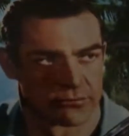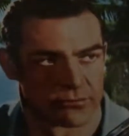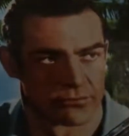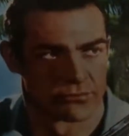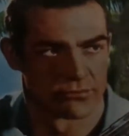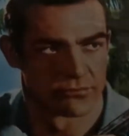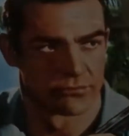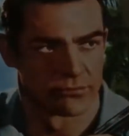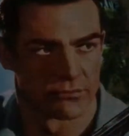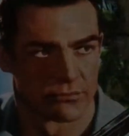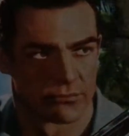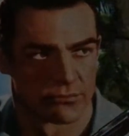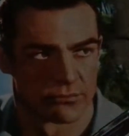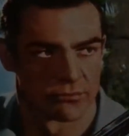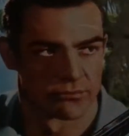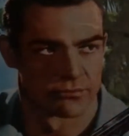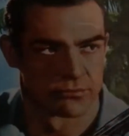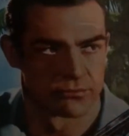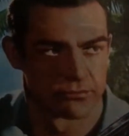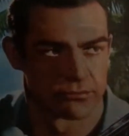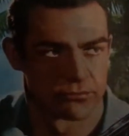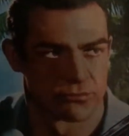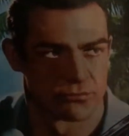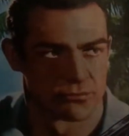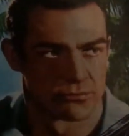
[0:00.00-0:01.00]
Dr.
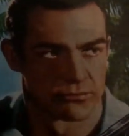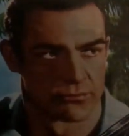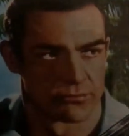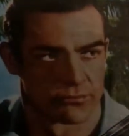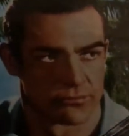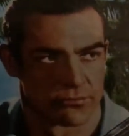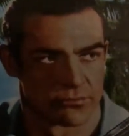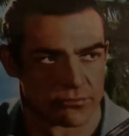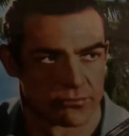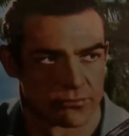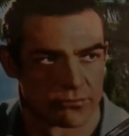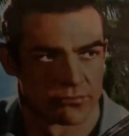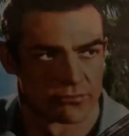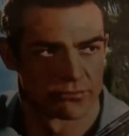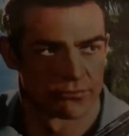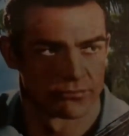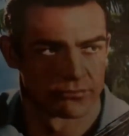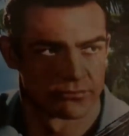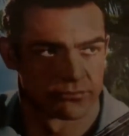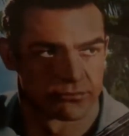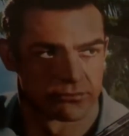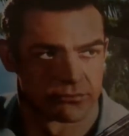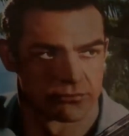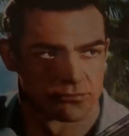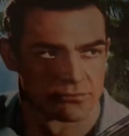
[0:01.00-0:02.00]
No.
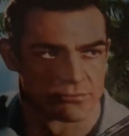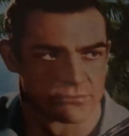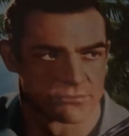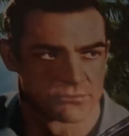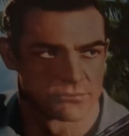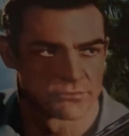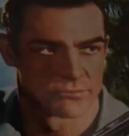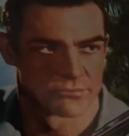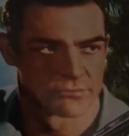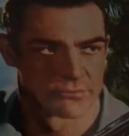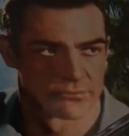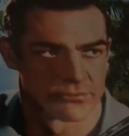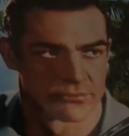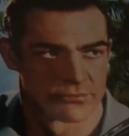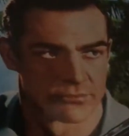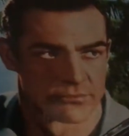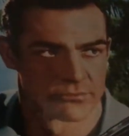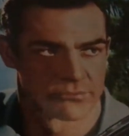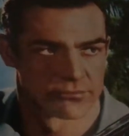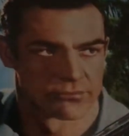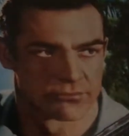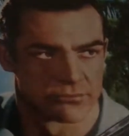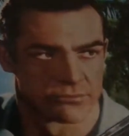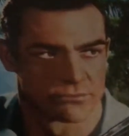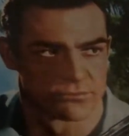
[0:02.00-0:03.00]
What I
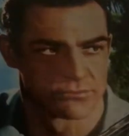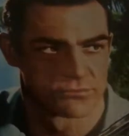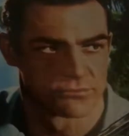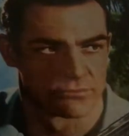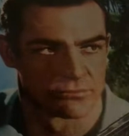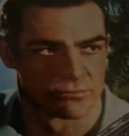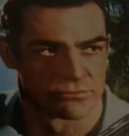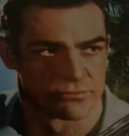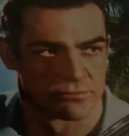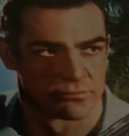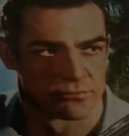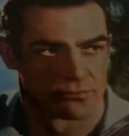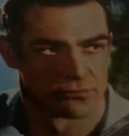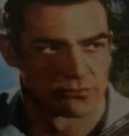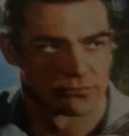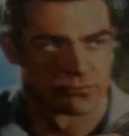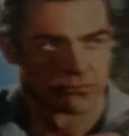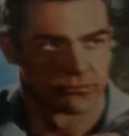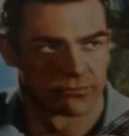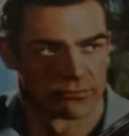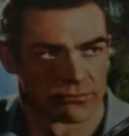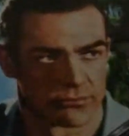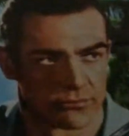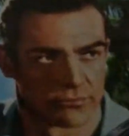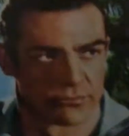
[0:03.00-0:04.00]
love about the DVD
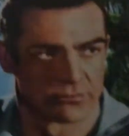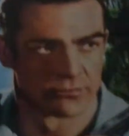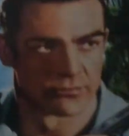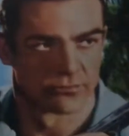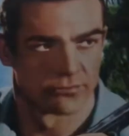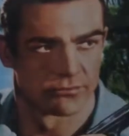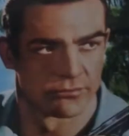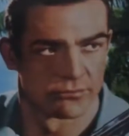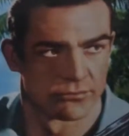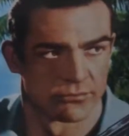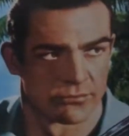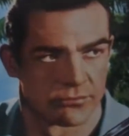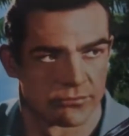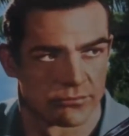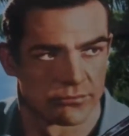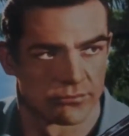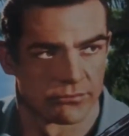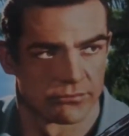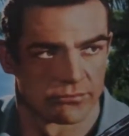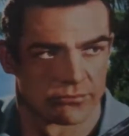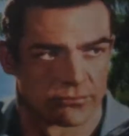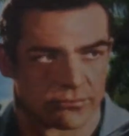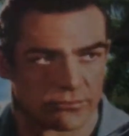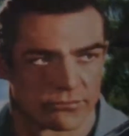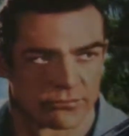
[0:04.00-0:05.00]
set here is they all
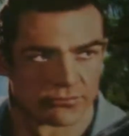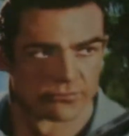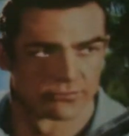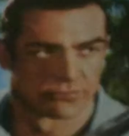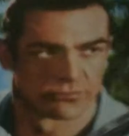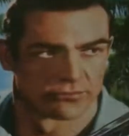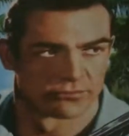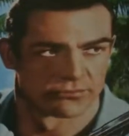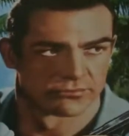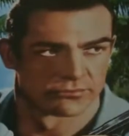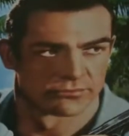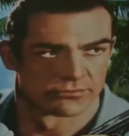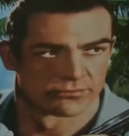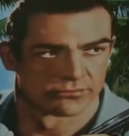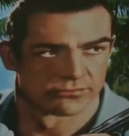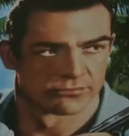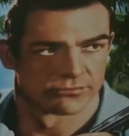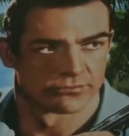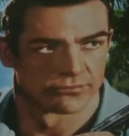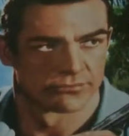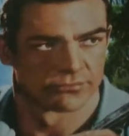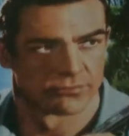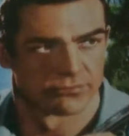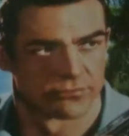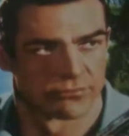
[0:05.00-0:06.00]
have the same sort of
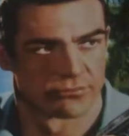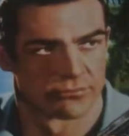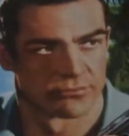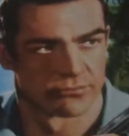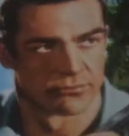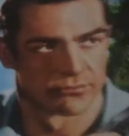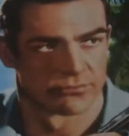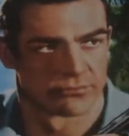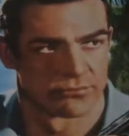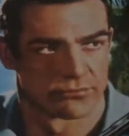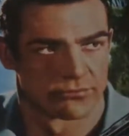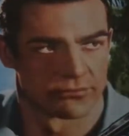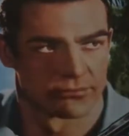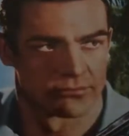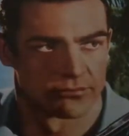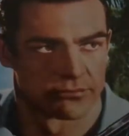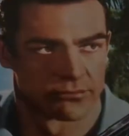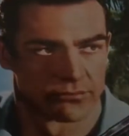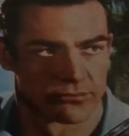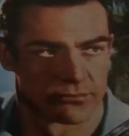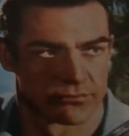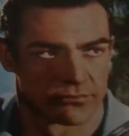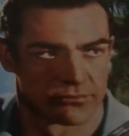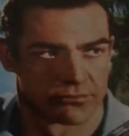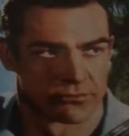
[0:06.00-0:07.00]
cover motif.
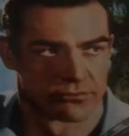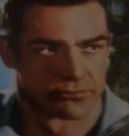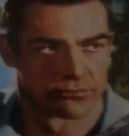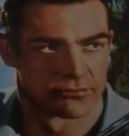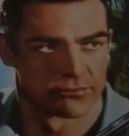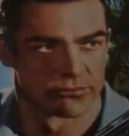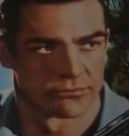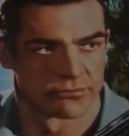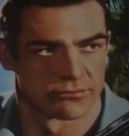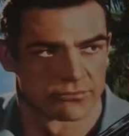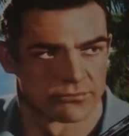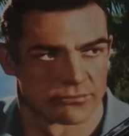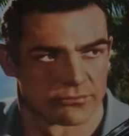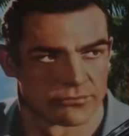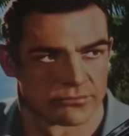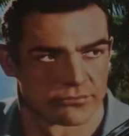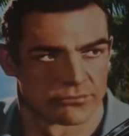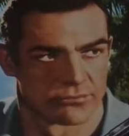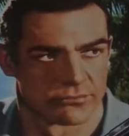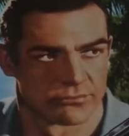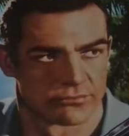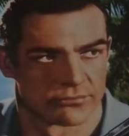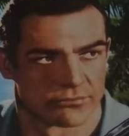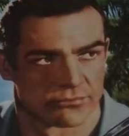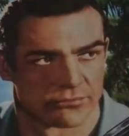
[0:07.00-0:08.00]

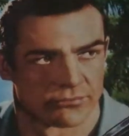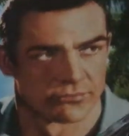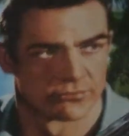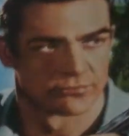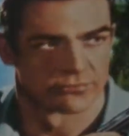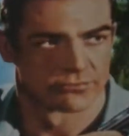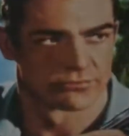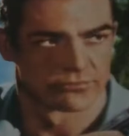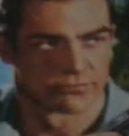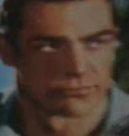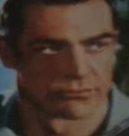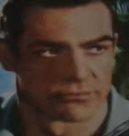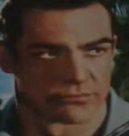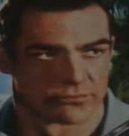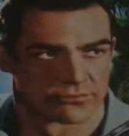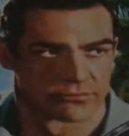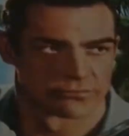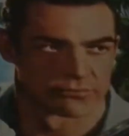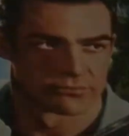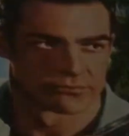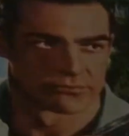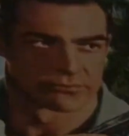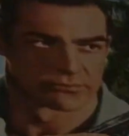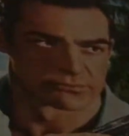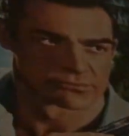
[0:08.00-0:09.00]
They go
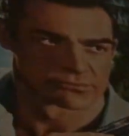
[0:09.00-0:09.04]
great